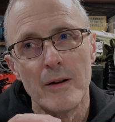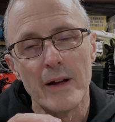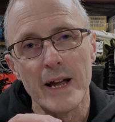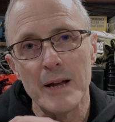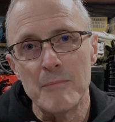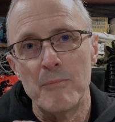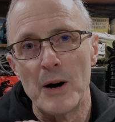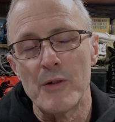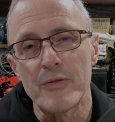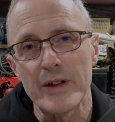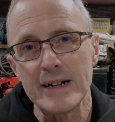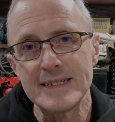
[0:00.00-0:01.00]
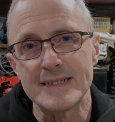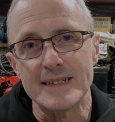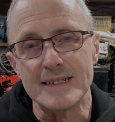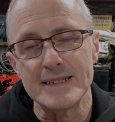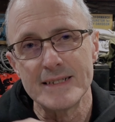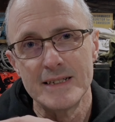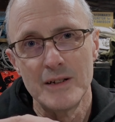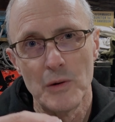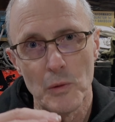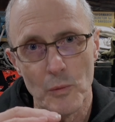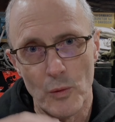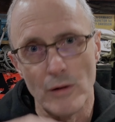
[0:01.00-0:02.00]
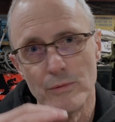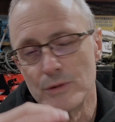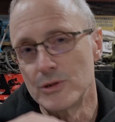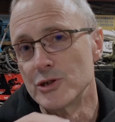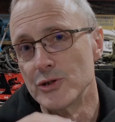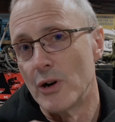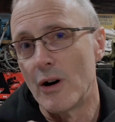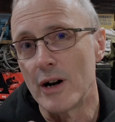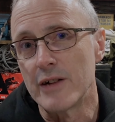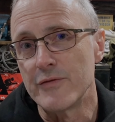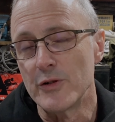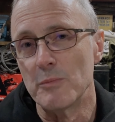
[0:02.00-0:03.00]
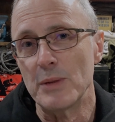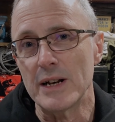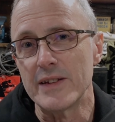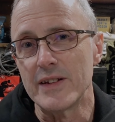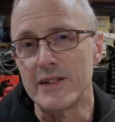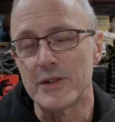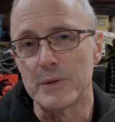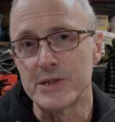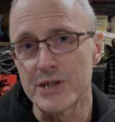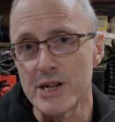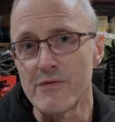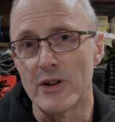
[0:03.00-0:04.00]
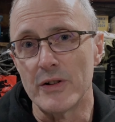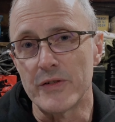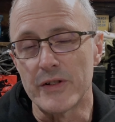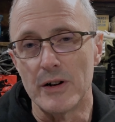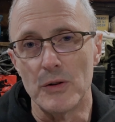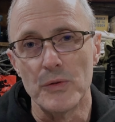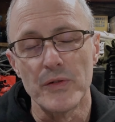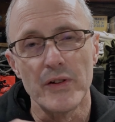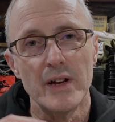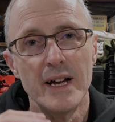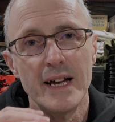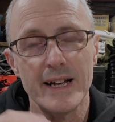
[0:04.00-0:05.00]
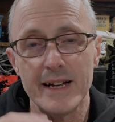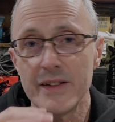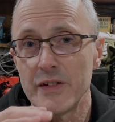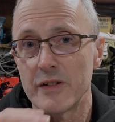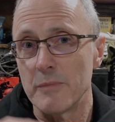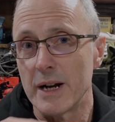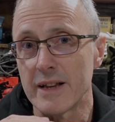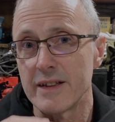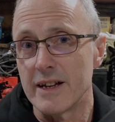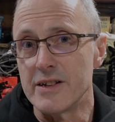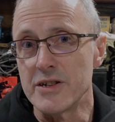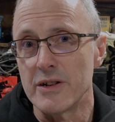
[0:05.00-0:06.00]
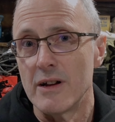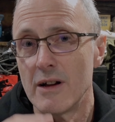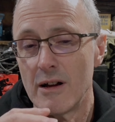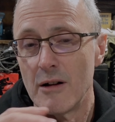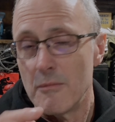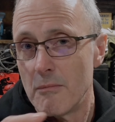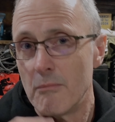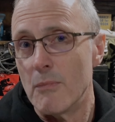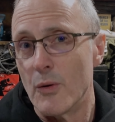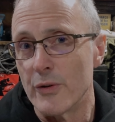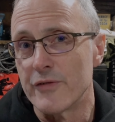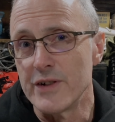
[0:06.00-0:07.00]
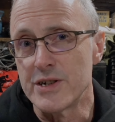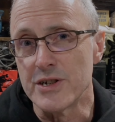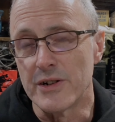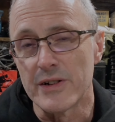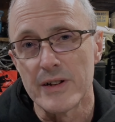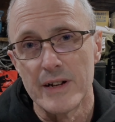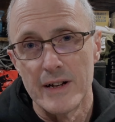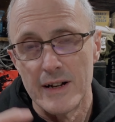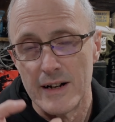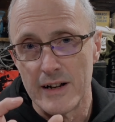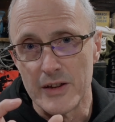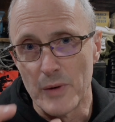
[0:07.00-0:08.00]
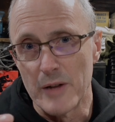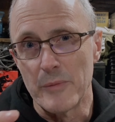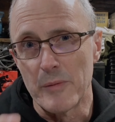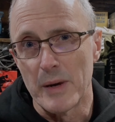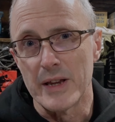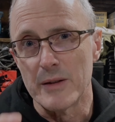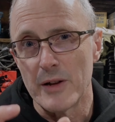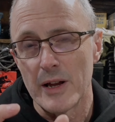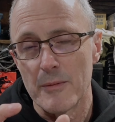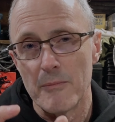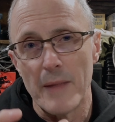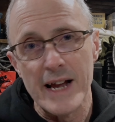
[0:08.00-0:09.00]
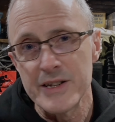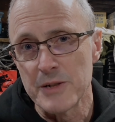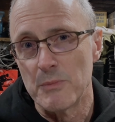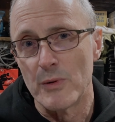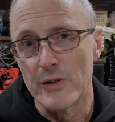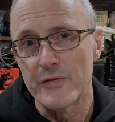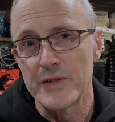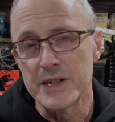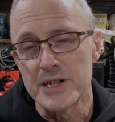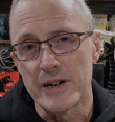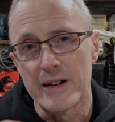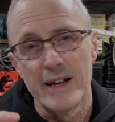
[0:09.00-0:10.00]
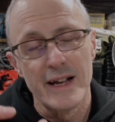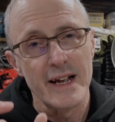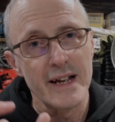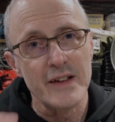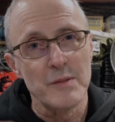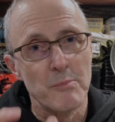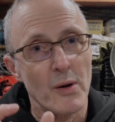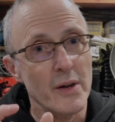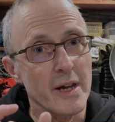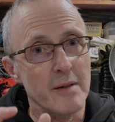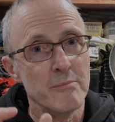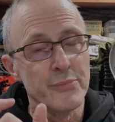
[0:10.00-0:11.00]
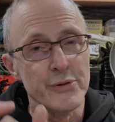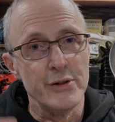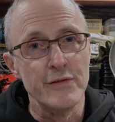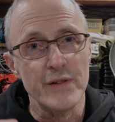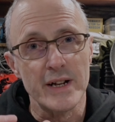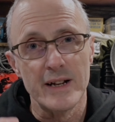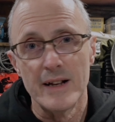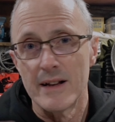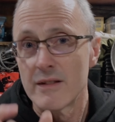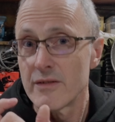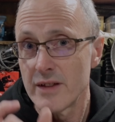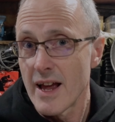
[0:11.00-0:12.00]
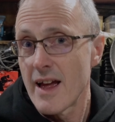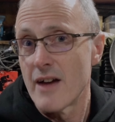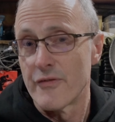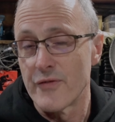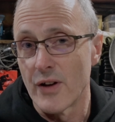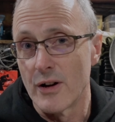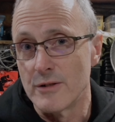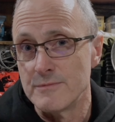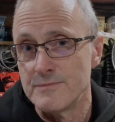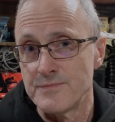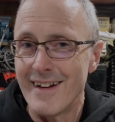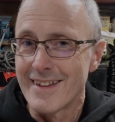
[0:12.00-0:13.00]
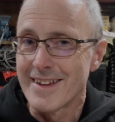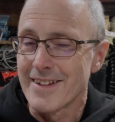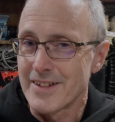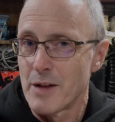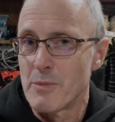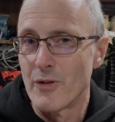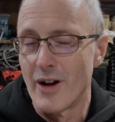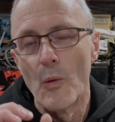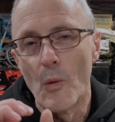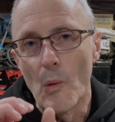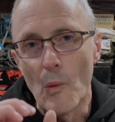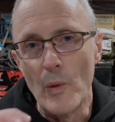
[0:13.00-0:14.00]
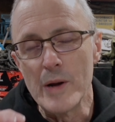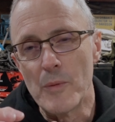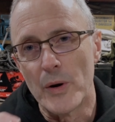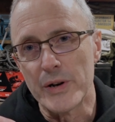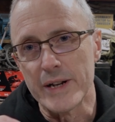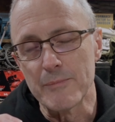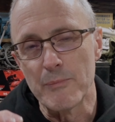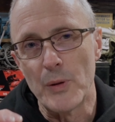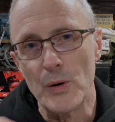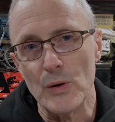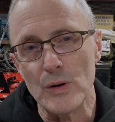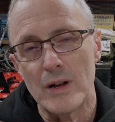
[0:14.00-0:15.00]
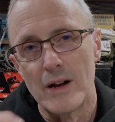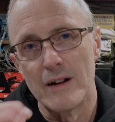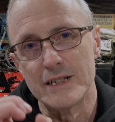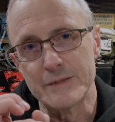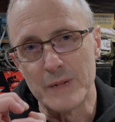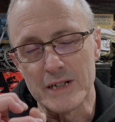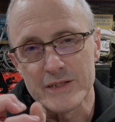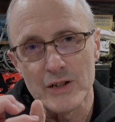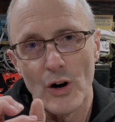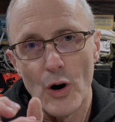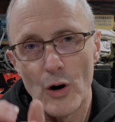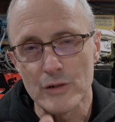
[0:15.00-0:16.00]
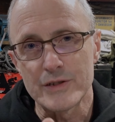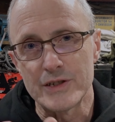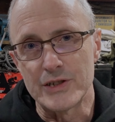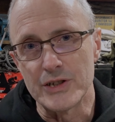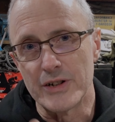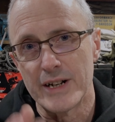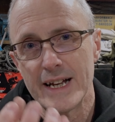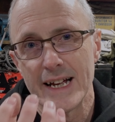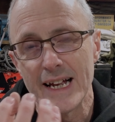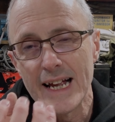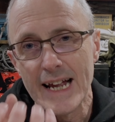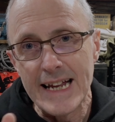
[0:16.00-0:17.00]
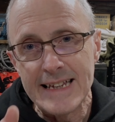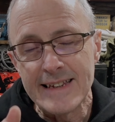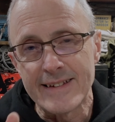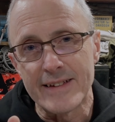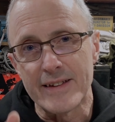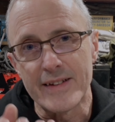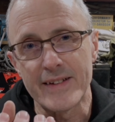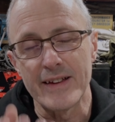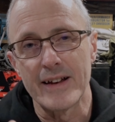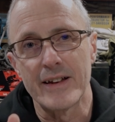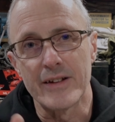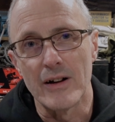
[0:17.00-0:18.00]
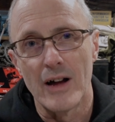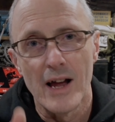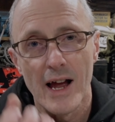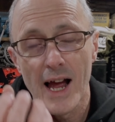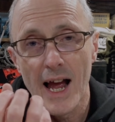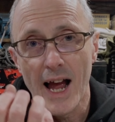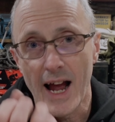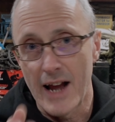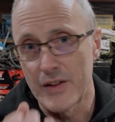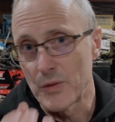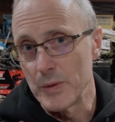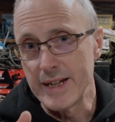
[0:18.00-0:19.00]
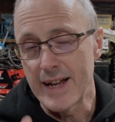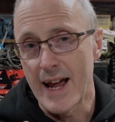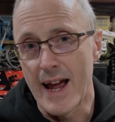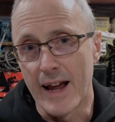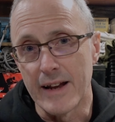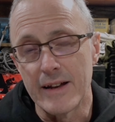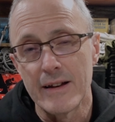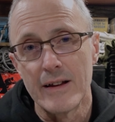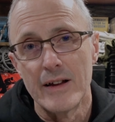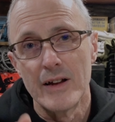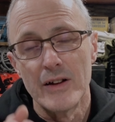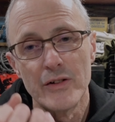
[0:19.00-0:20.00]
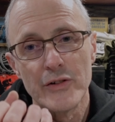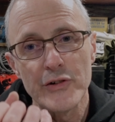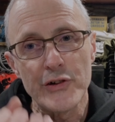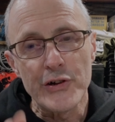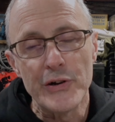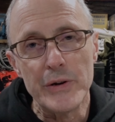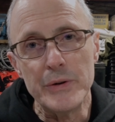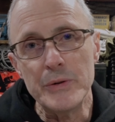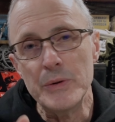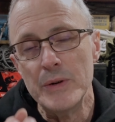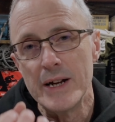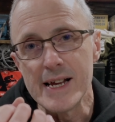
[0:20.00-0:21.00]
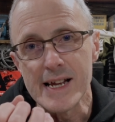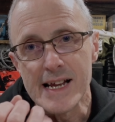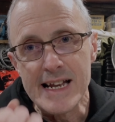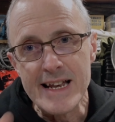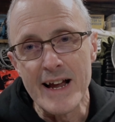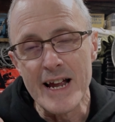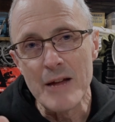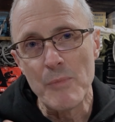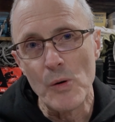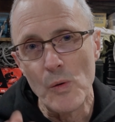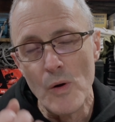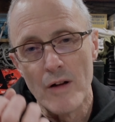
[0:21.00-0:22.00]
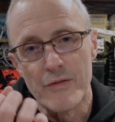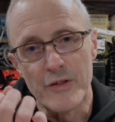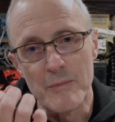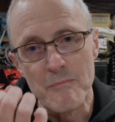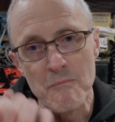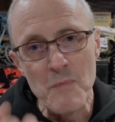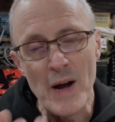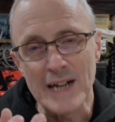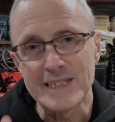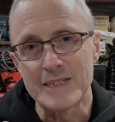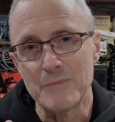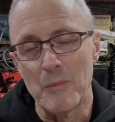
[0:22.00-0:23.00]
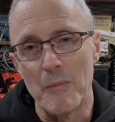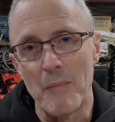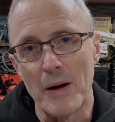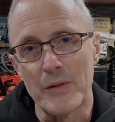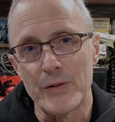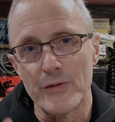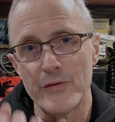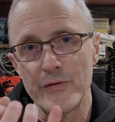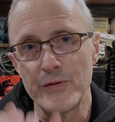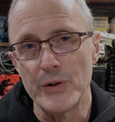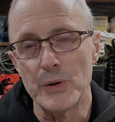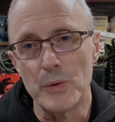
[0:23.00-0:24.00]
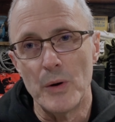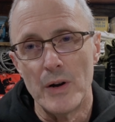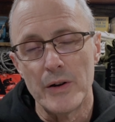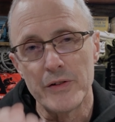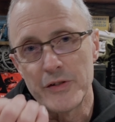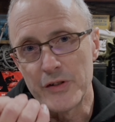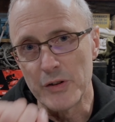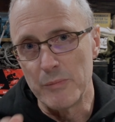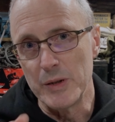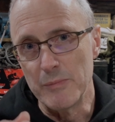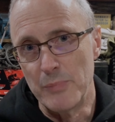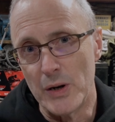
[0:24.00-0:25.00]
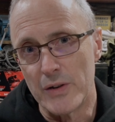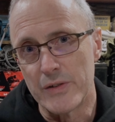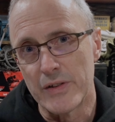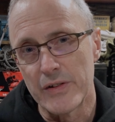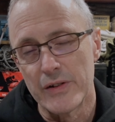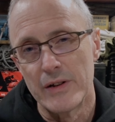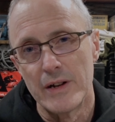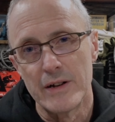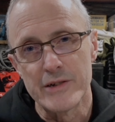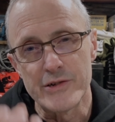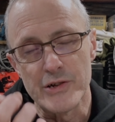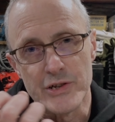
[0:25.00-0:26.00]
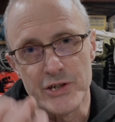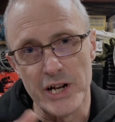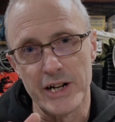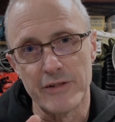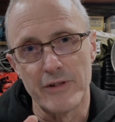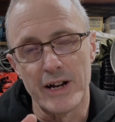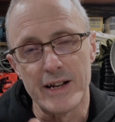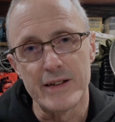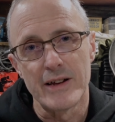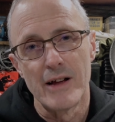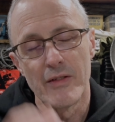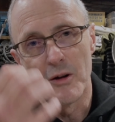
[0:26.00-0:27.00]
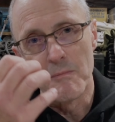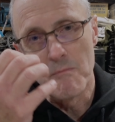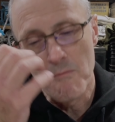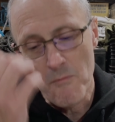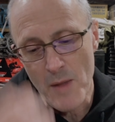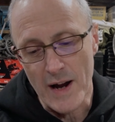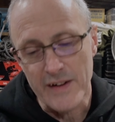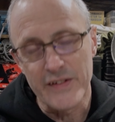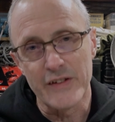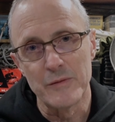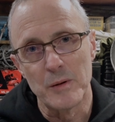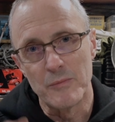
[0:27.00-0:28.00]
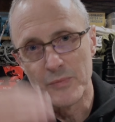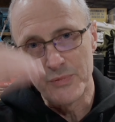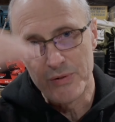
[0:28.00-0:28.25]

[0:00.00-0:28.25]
In both cases, what will drive your ability to achieve those goals is to make the engine more efficient. And the way we make the engine more efficient is by improving the airflow. To summarise, we want to pull as much oxygen into the cylinder as we can to enable the maximum amount of fuel to be burnt, to generate the maximum